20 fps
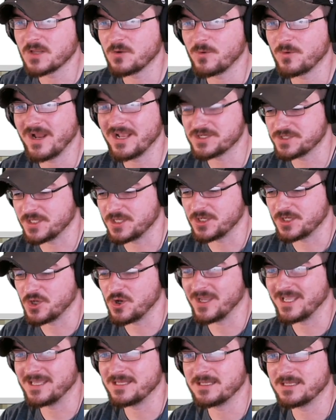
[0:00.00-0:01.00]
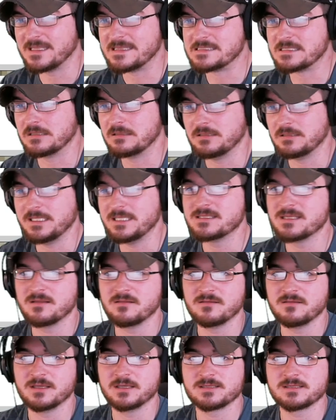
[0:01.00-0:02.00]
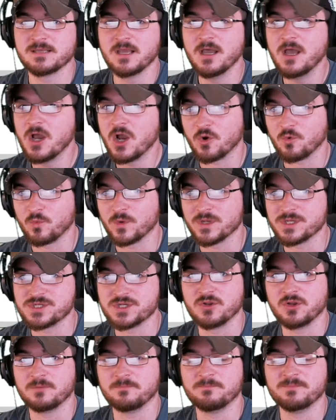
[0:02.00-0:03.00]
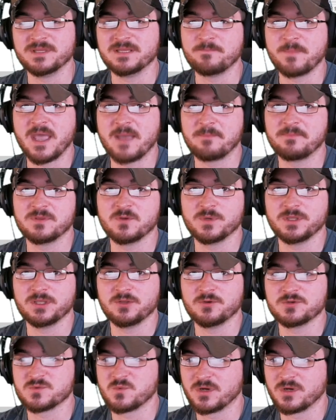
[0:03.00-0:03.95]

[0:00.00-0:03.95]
We're actually going to go ahead and delete this original bitmap that we use.